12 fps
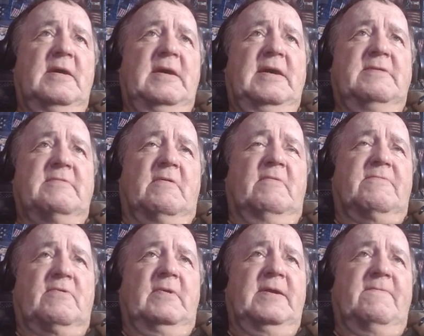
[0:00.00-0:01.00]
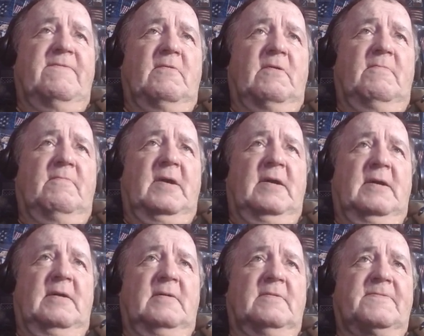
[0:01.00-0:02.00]
He drove 24
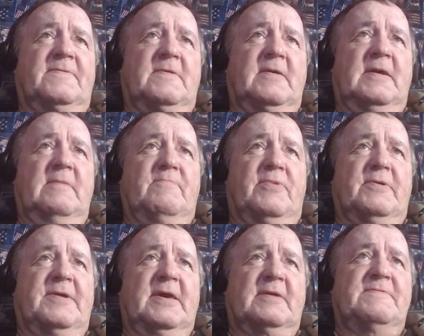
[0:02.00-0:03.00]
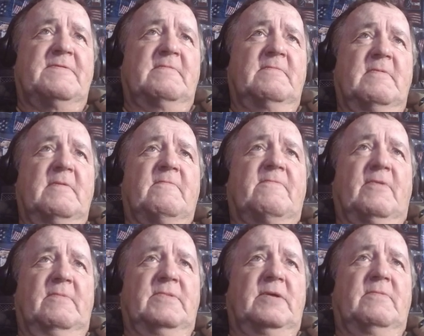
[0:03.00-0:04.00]
miles to get protection
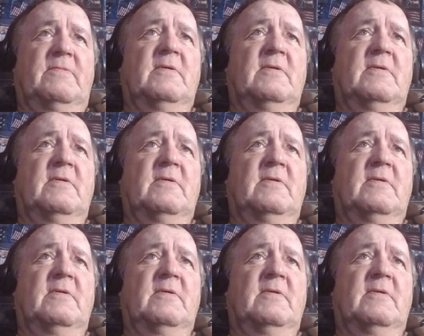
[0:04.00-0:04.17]
from the